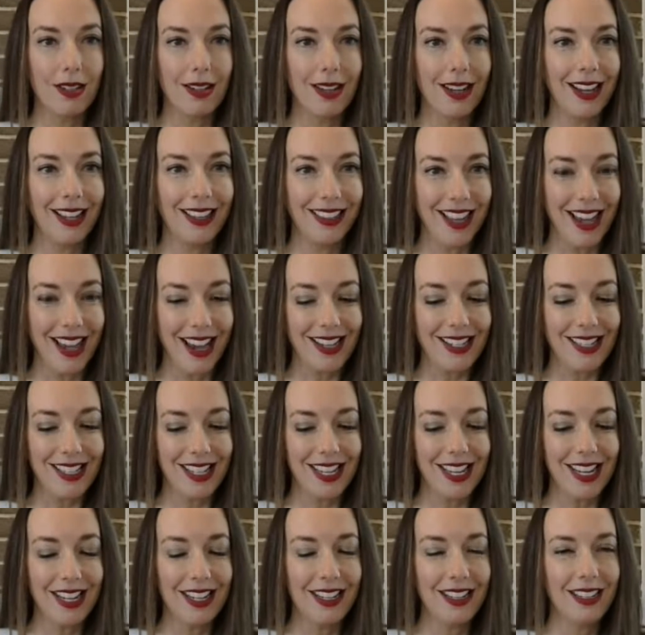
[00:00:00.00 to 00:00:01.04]
And
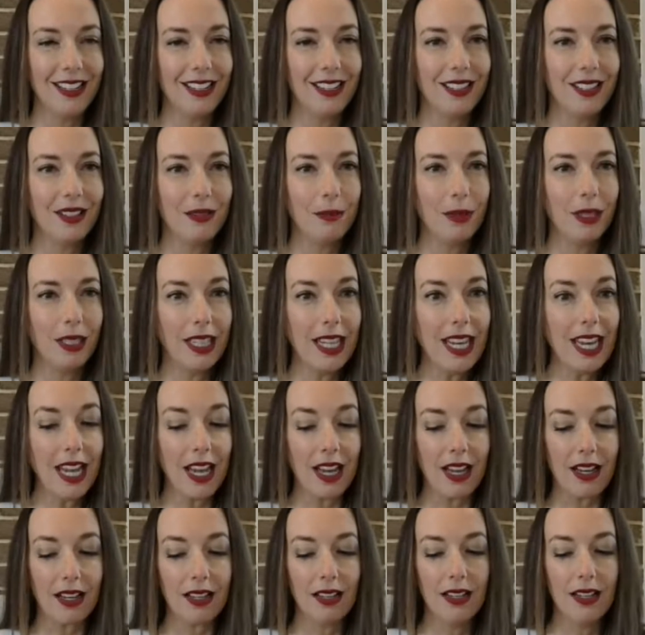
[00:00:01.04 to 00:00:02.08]
lastly,
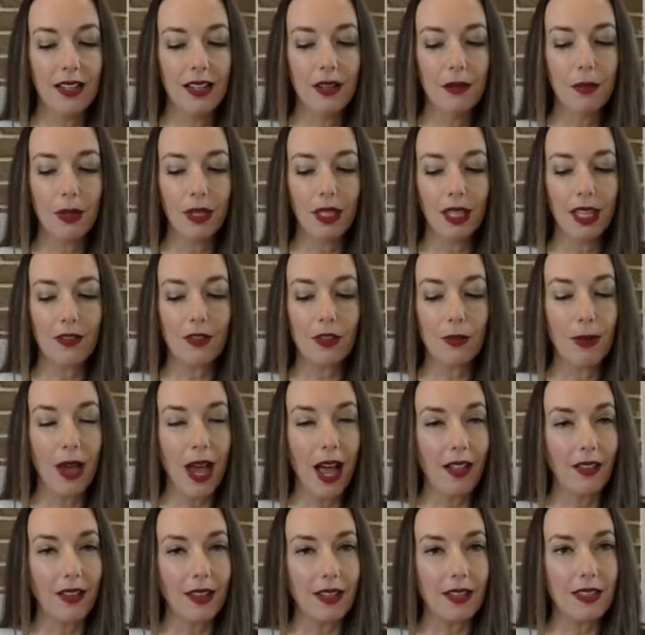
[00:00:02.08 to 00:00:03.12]
Malika believes
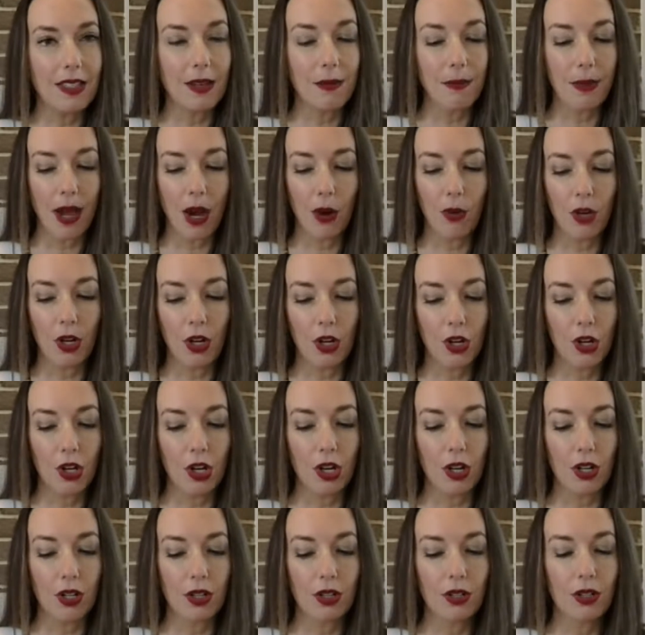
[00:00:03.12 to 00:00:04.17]
balance empowered
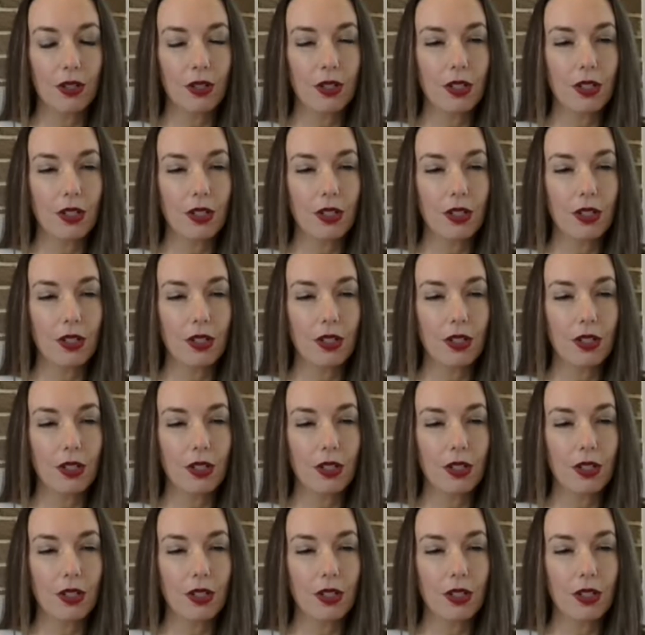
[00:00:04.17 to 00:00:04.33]
her